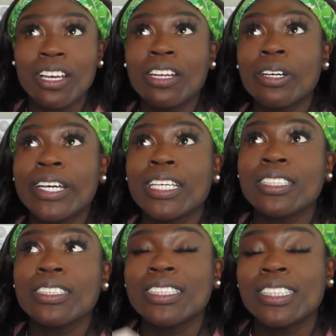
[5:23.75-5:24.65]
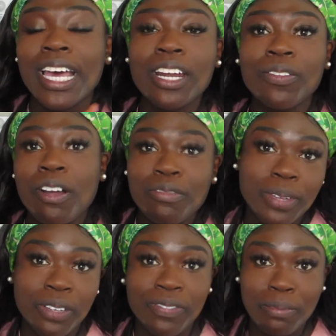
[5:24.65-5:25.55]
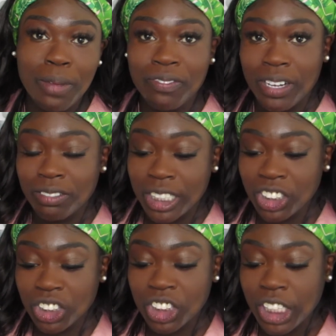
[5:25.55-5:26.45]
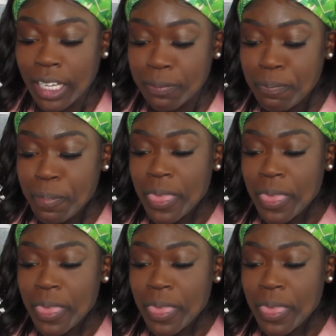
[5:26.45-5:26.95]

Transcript: Y'all know, like, it's kind of hard for me to find my foundation shade.